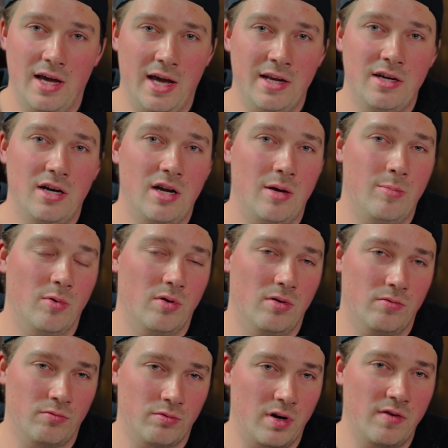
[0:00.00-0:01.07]
Ended up
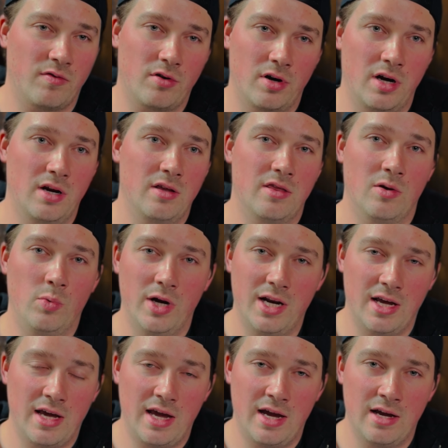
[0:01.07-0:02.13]
rivering the
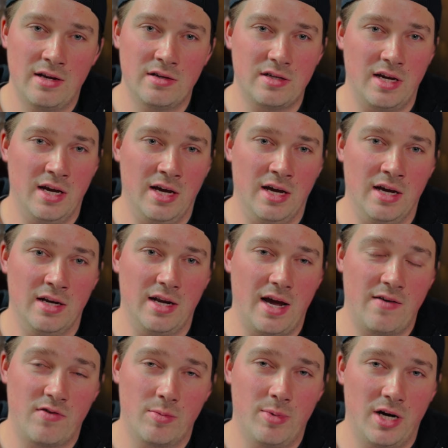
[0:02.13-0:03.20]
winning hand, and
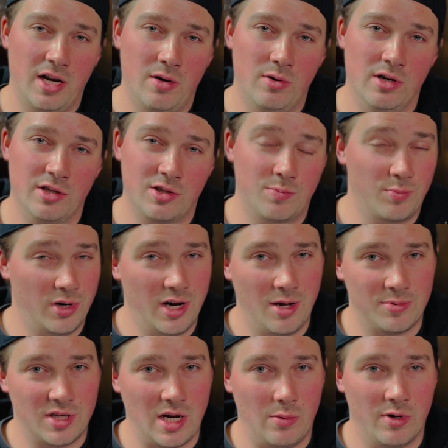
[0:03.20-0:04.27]
everybody was pretty
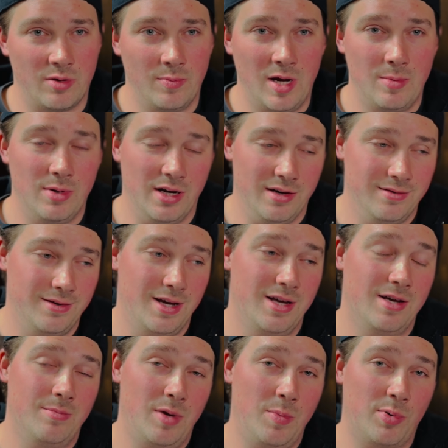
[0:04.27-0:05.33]
upset with me. But
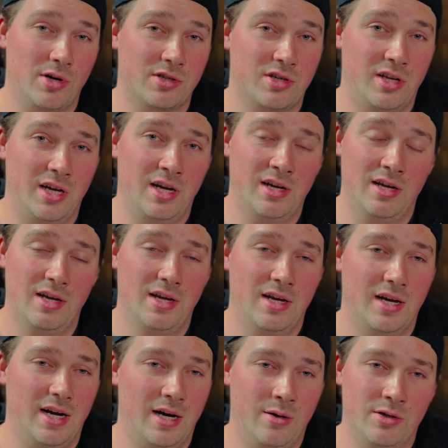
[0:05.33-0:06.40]
me personally,
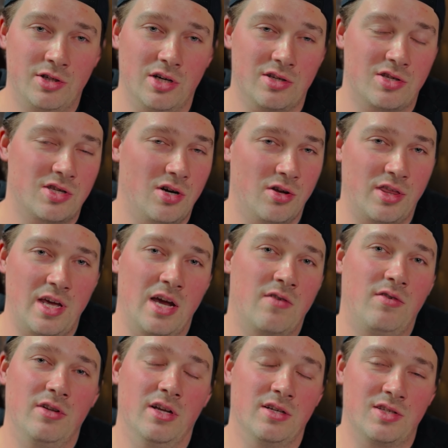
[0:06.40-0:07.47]
I was just so
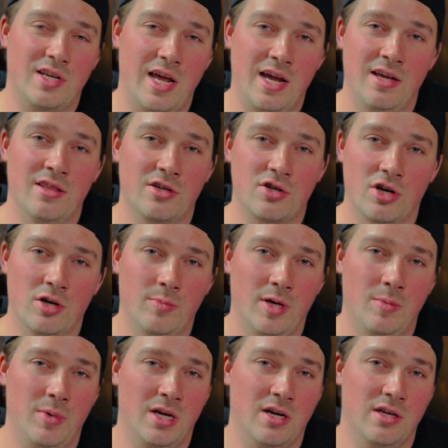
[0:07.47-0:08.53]
thankful to stay in the
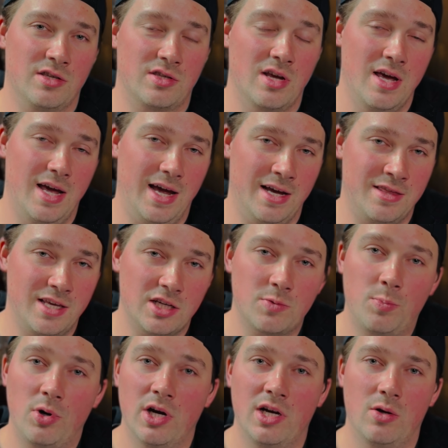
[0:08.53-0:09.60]
tournament because at this
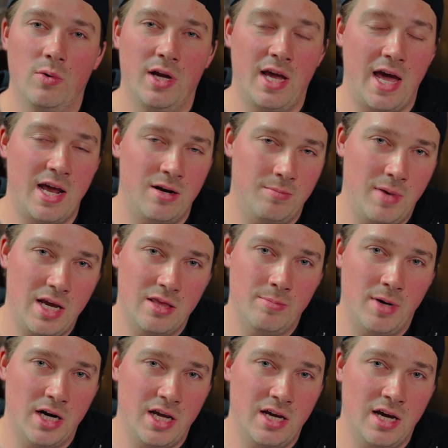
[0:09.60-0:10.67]
point we hadn't made the
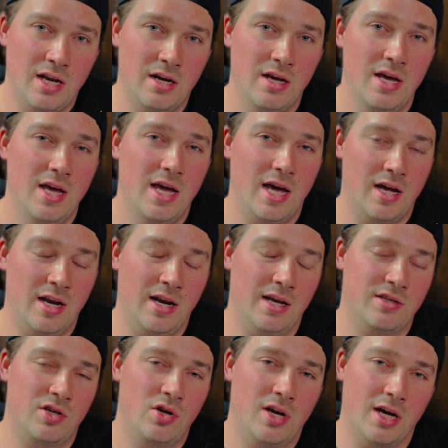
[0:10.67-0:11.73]
money yet, and
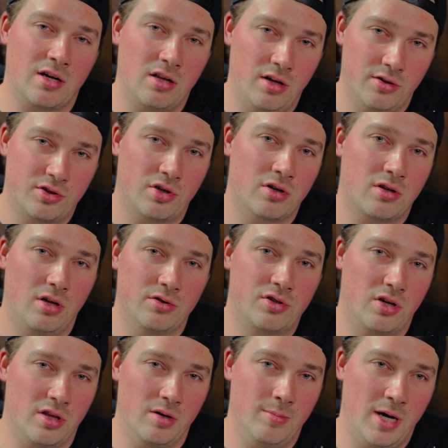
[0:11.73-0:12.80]
as you get closer and closer
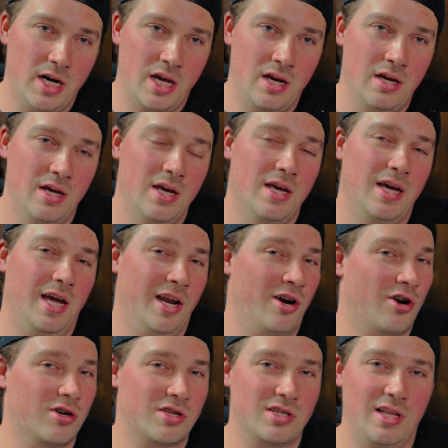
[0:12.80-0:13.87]
to the money, it
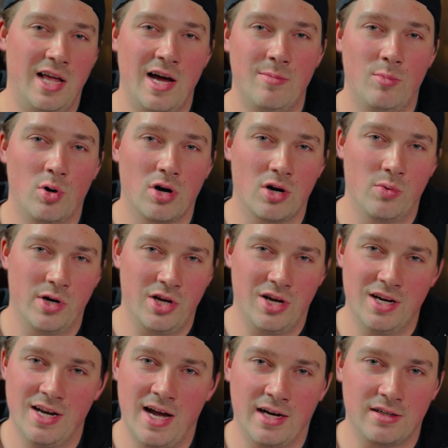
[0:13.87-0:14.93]
hurts a lot more when you
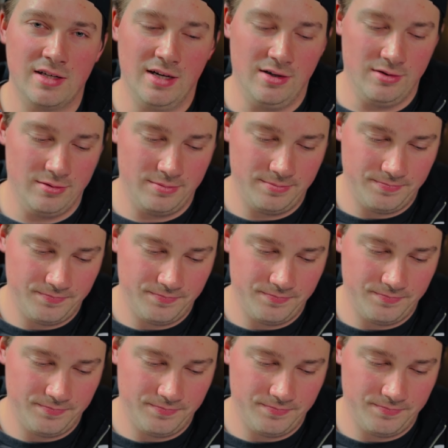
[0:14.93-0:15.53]
get knocked out.